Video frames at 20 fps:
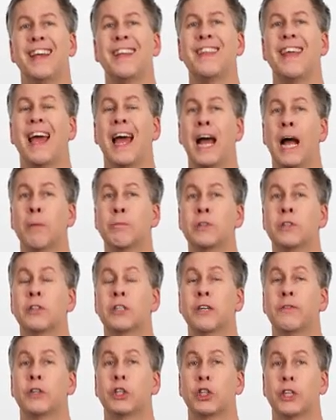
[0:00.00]
in the
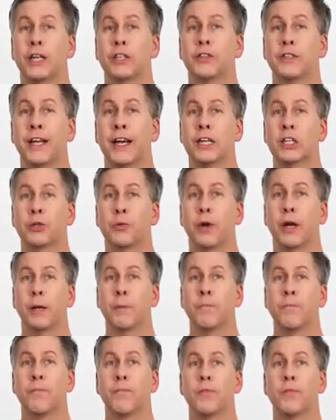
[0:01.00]
absence of a chest X-ray,